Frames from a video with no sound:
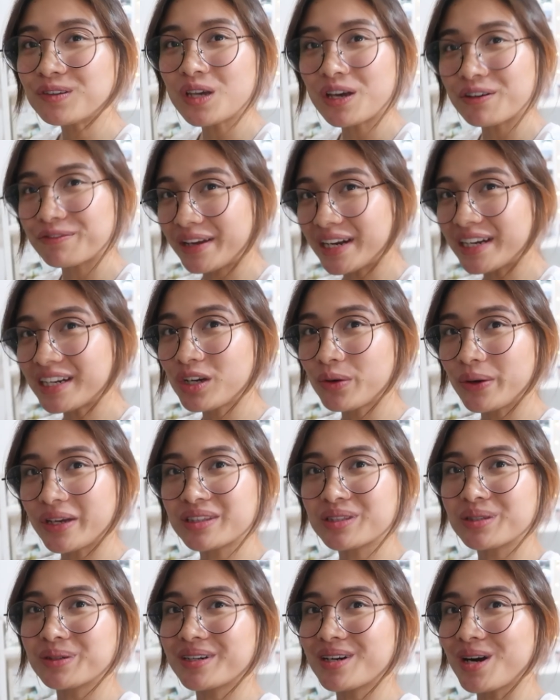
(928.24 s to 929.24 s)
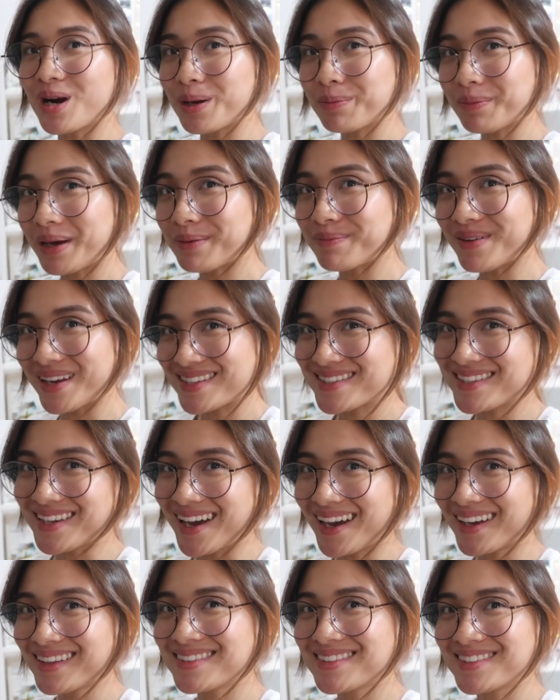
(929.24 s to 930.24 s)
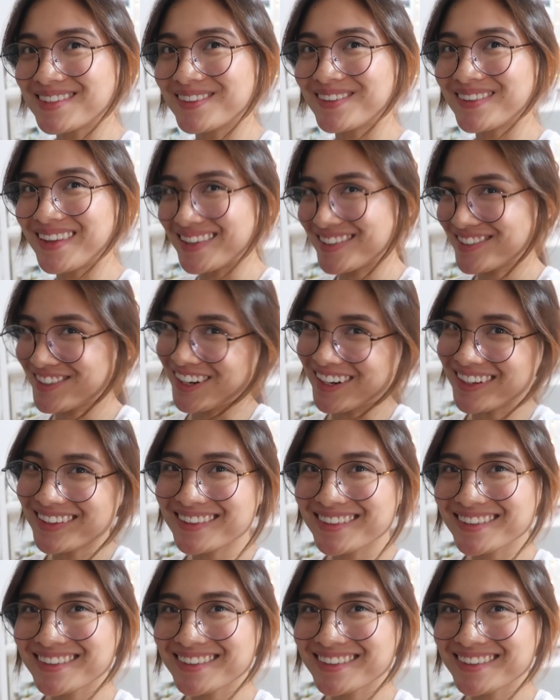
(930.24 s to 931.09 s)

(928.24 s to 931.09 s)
Be a very quick tour on my bedside, so let's start.